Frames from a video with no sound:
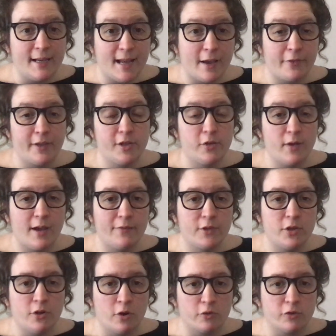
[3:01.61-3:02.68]
now that you have the
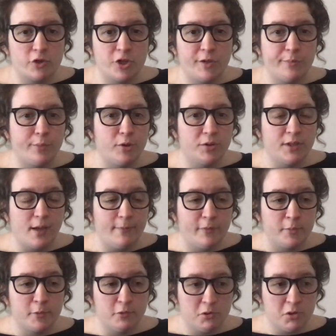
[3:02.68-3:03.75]
note sheet pulled up
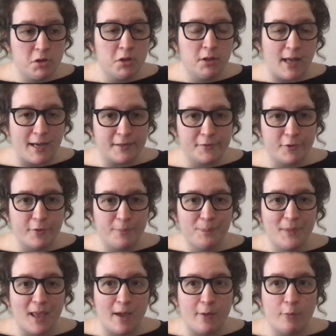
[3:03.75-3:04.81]
from Google Classroom,
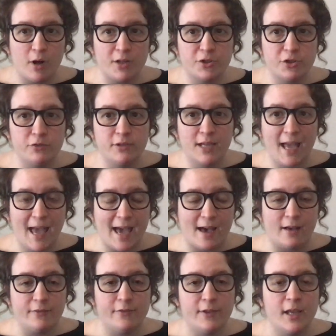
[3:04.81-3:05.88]
I want you to have